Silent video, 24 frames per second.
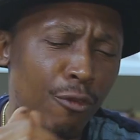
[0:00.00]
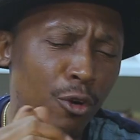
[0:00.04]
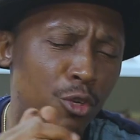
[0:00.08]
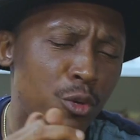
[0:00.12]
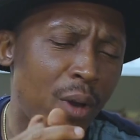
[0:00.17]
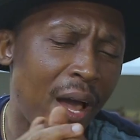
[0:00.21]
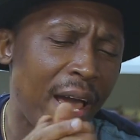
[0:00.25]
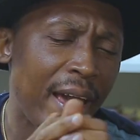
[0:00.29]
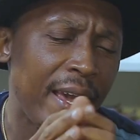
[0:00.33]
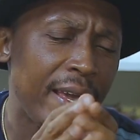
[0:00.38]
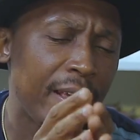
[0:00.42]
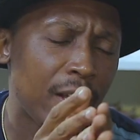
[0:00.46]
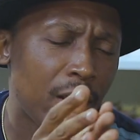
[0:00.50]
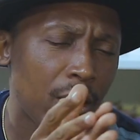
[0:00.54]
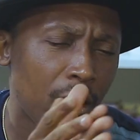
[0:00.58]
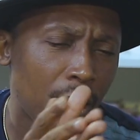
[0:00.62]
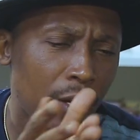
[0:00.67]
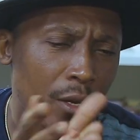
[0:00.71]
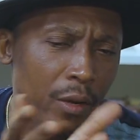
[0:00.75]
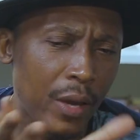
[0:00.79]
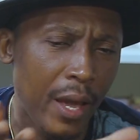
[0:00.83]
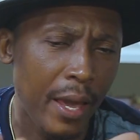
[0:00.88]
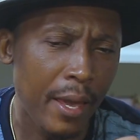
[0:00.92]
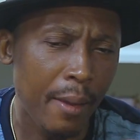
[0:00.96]
of all, you
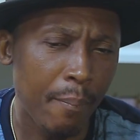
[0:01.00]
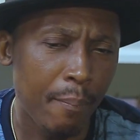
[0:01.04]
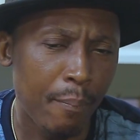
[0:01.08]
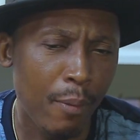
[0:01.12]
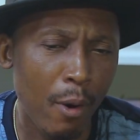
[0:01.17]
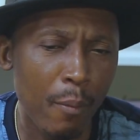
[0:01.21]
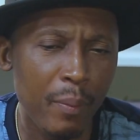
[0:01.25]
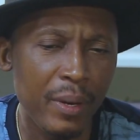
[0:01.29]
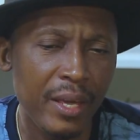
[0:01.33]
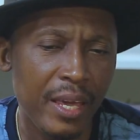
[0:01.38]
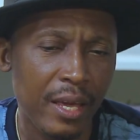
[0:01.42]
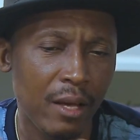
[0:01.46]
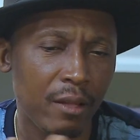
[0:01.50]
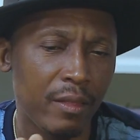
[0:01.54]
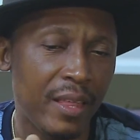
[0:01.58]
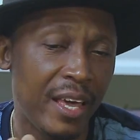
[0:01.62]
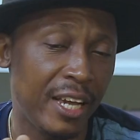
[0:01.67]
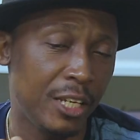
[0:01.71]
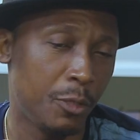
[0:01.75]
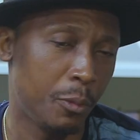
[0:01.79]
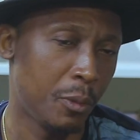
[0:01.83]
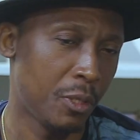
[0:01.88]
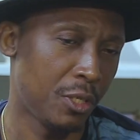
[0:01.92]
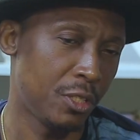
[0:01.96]
are a public health
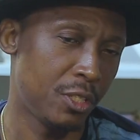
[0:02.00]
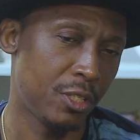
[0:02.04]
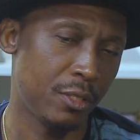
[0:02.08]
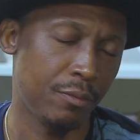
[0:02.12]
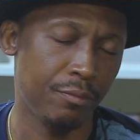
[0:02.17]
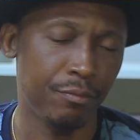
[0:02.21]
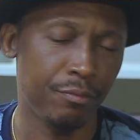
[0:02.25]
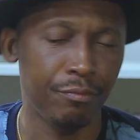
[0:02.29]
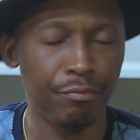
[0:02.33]
expert.